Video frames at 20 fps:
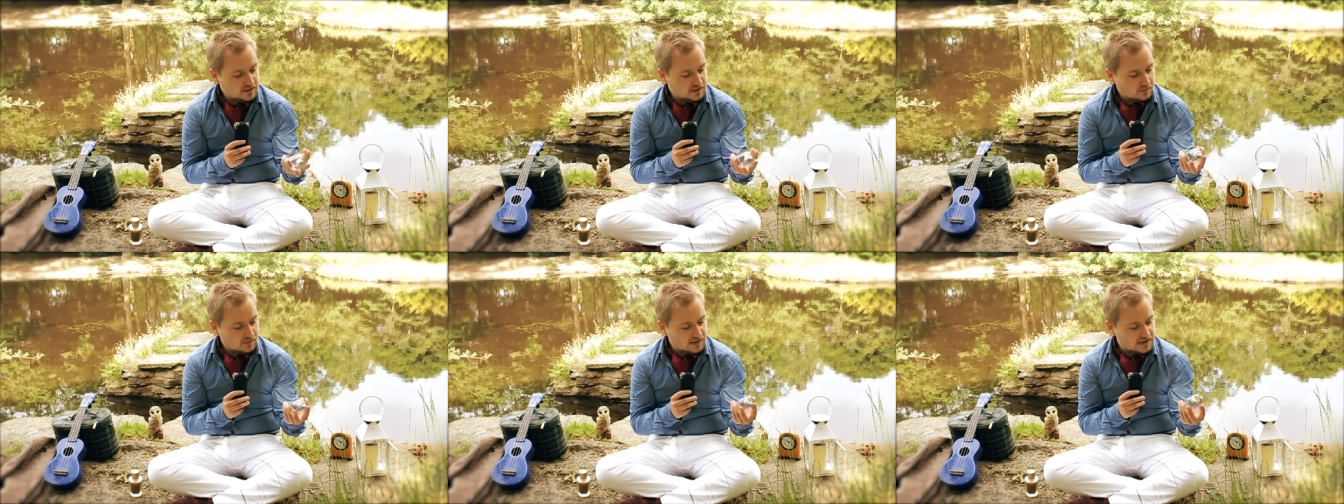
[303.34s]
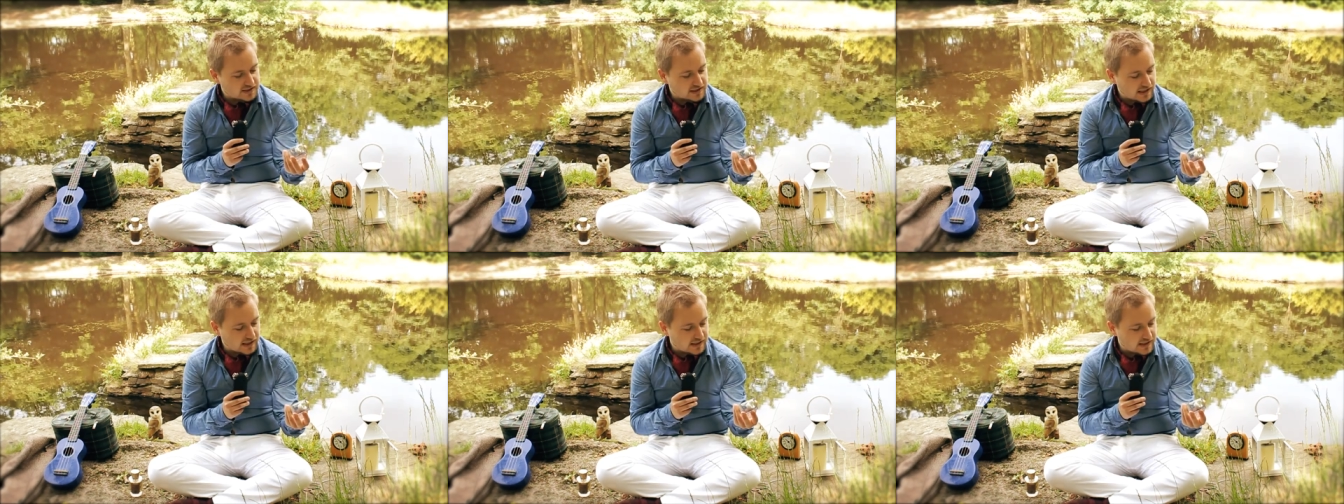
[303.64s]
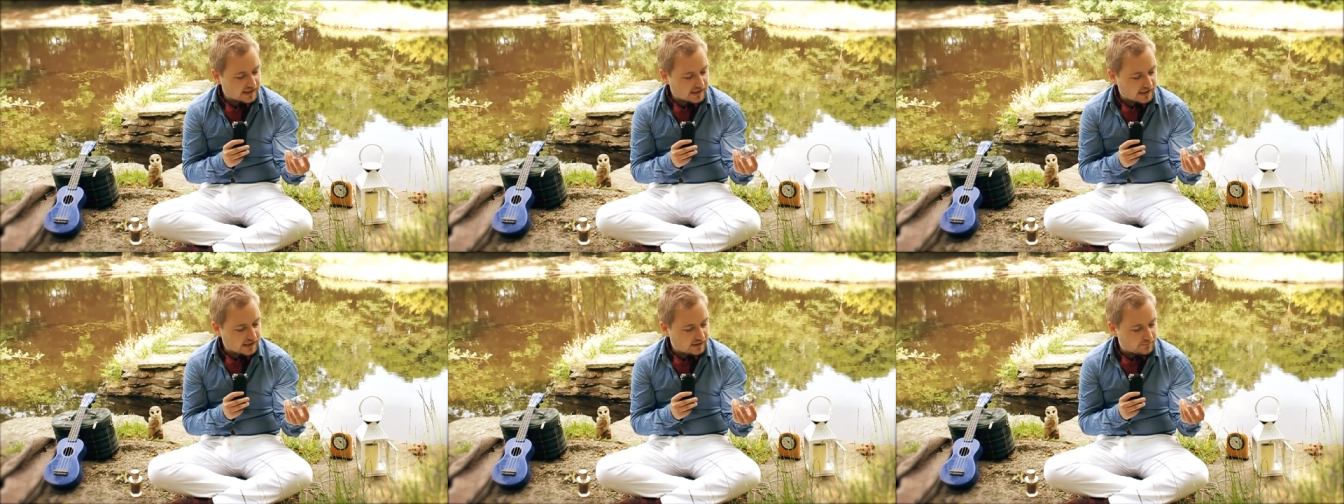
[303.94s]
So I
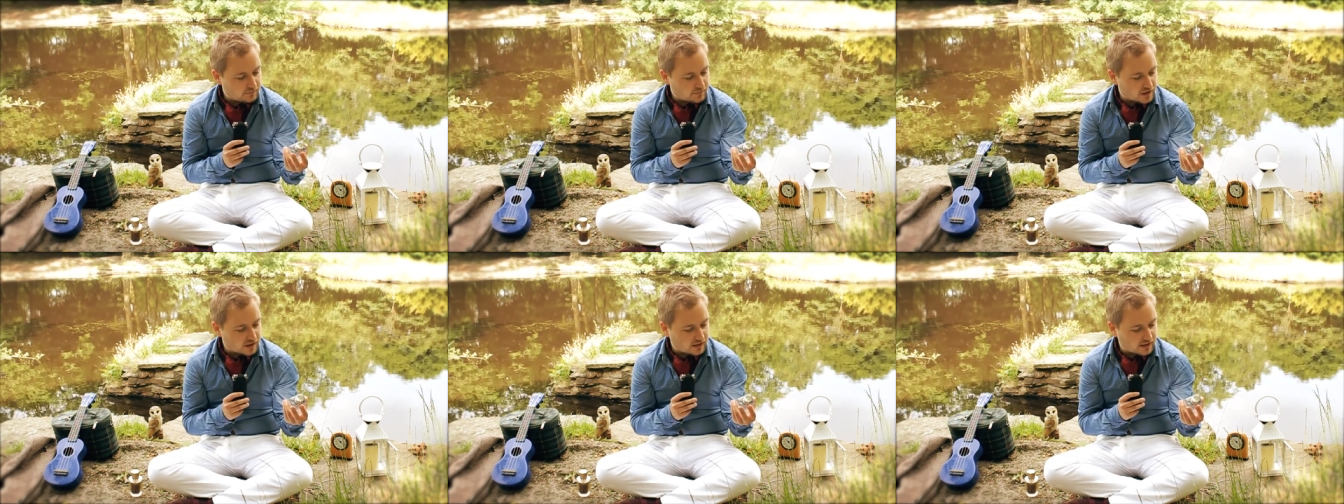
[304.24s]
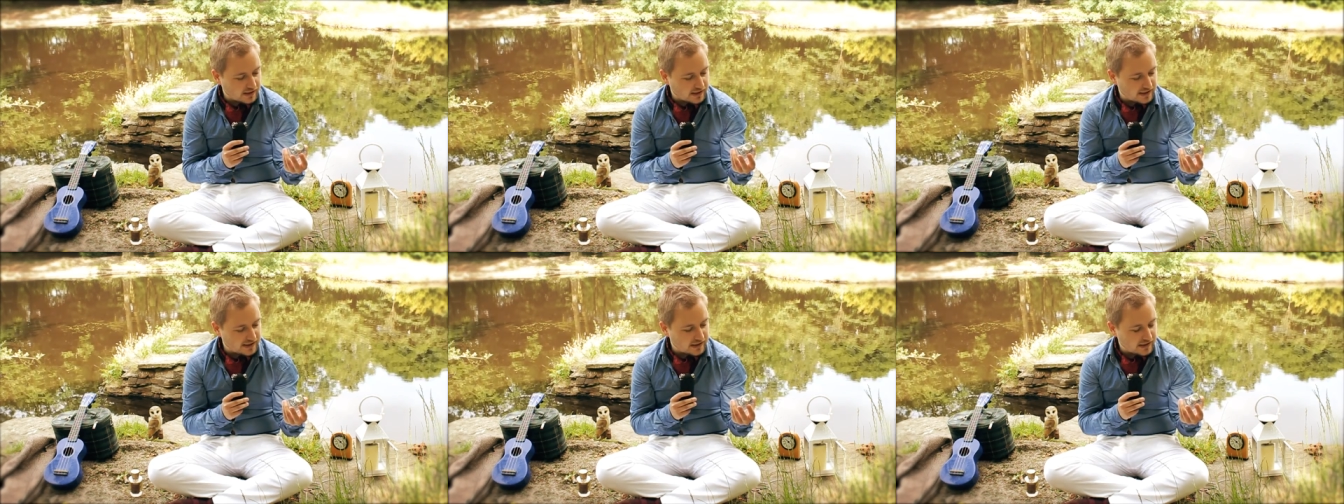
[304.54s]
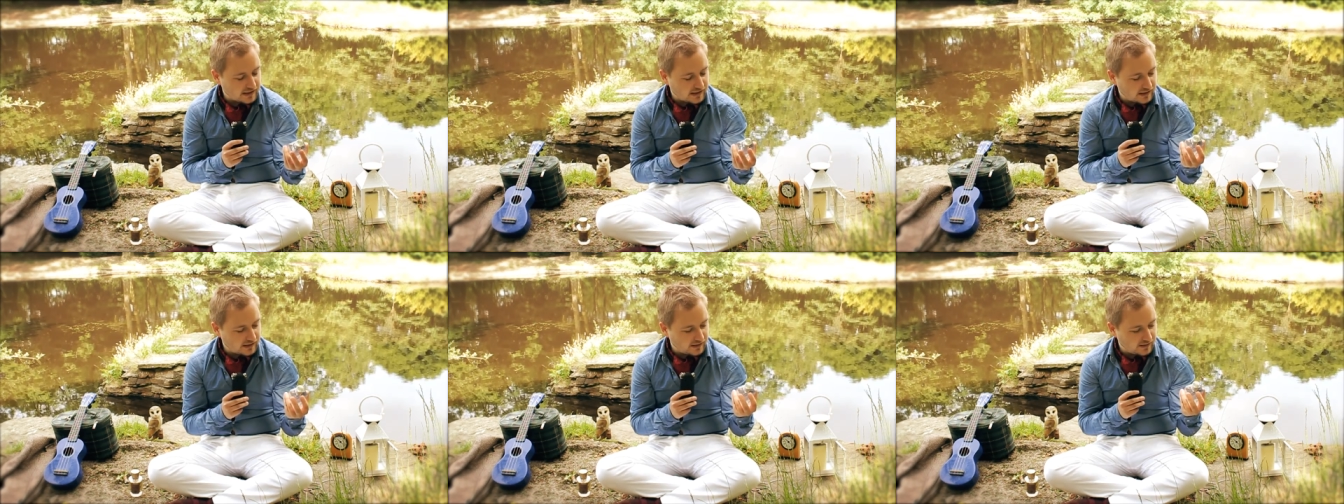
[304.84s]
said in my
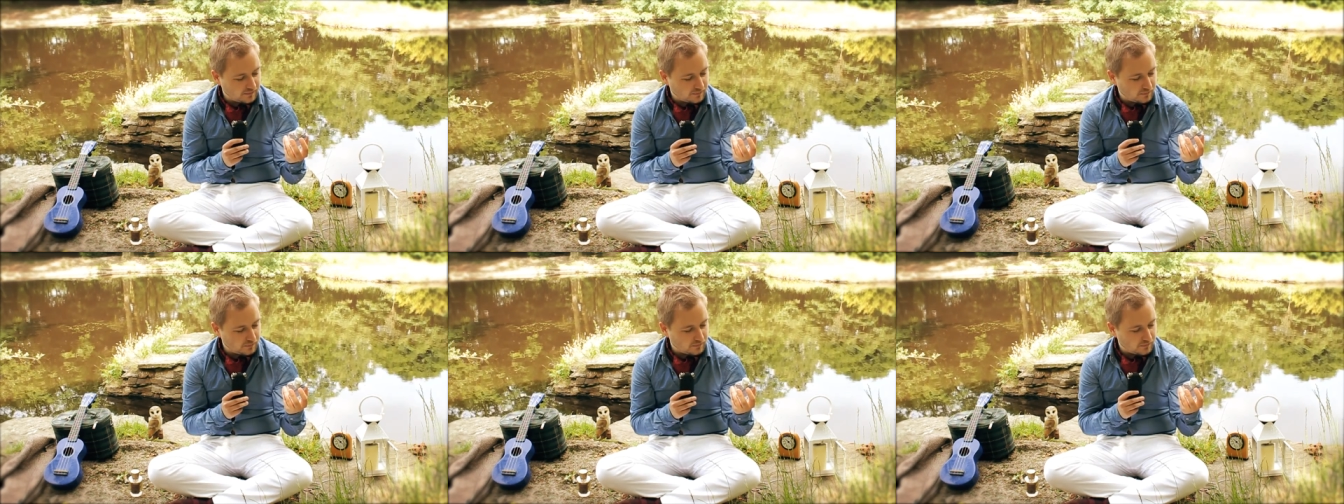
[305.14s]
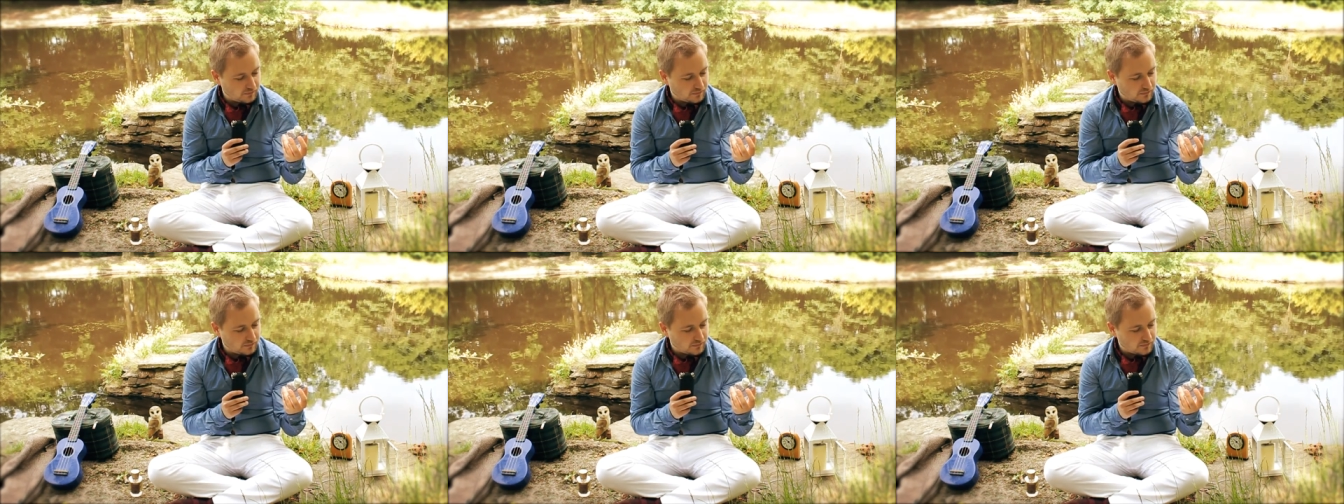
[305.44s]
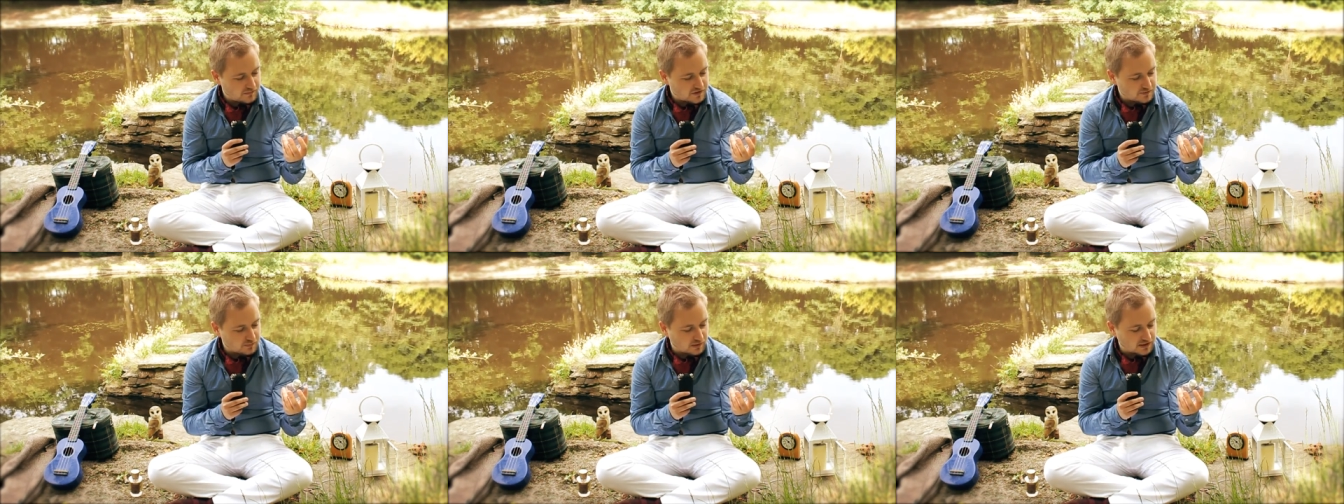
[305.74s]
um,
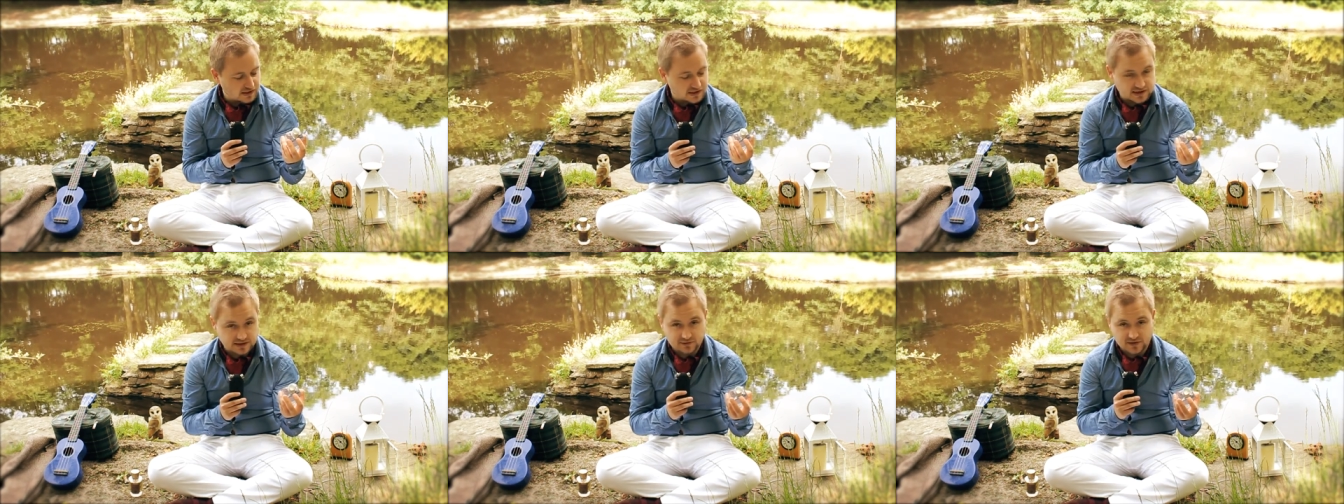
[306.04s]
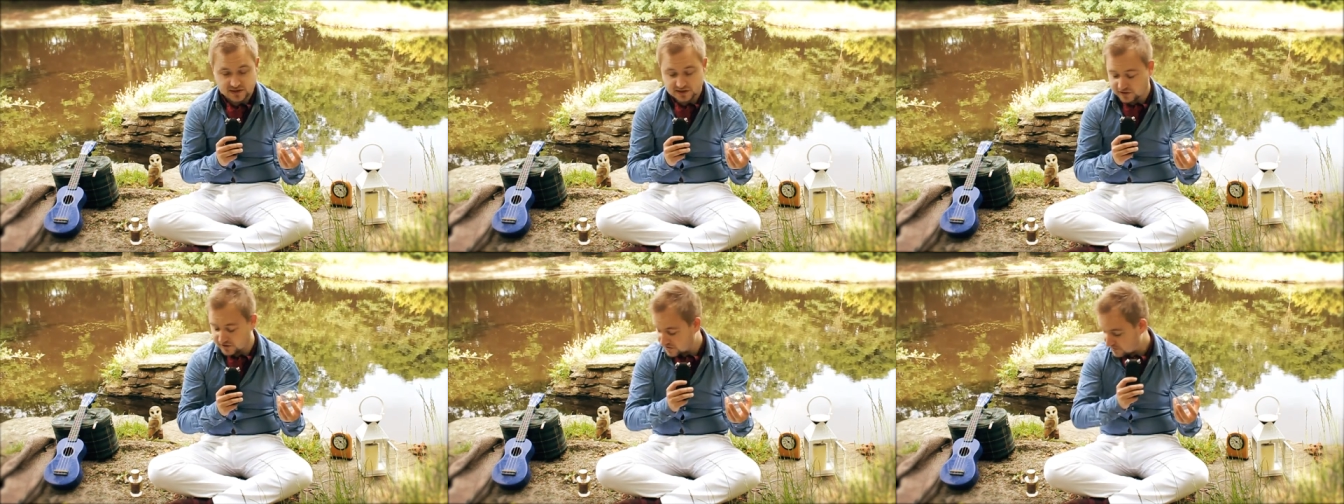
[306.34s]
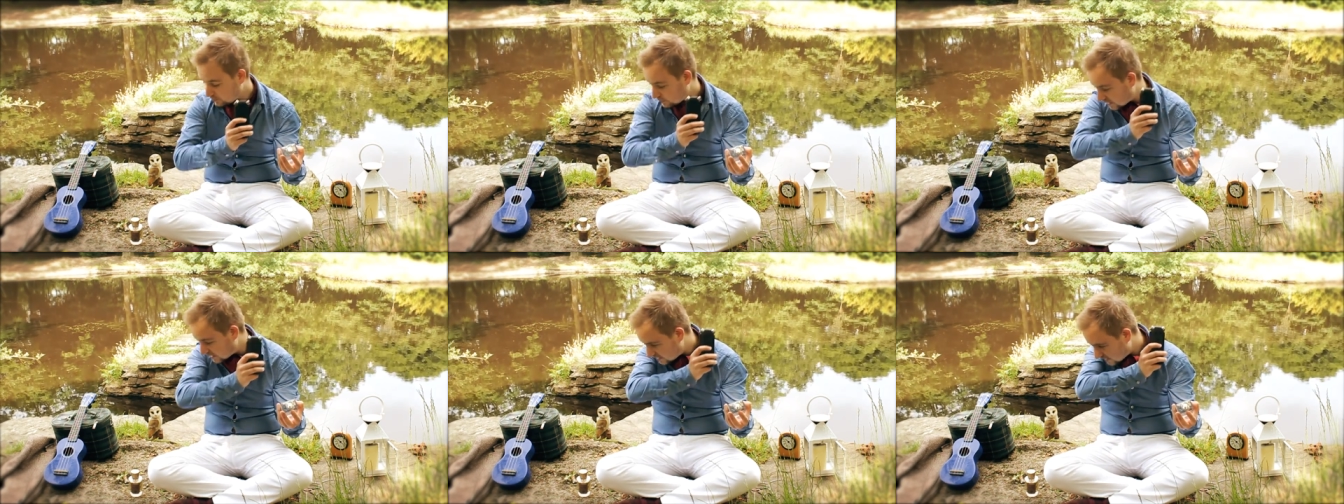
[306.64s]
spring list, I've actually
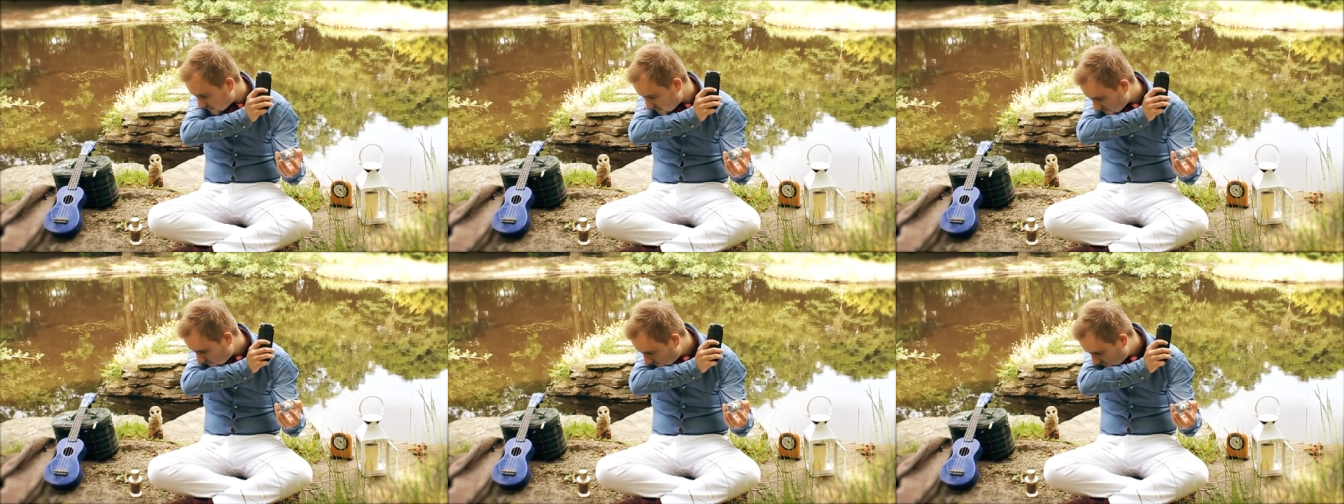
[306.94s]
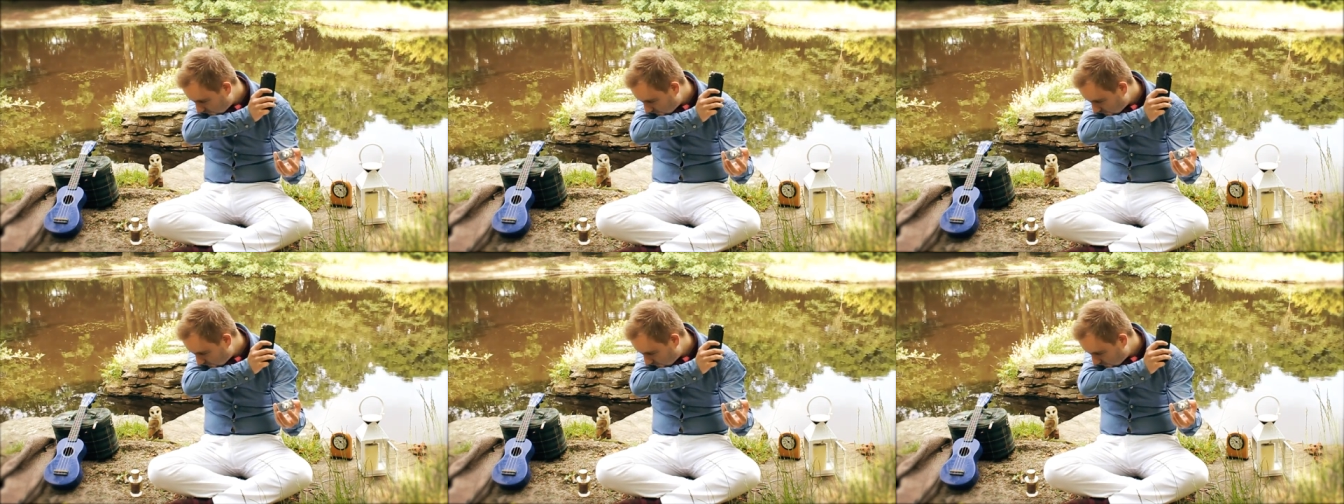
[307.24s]
just sprayed this.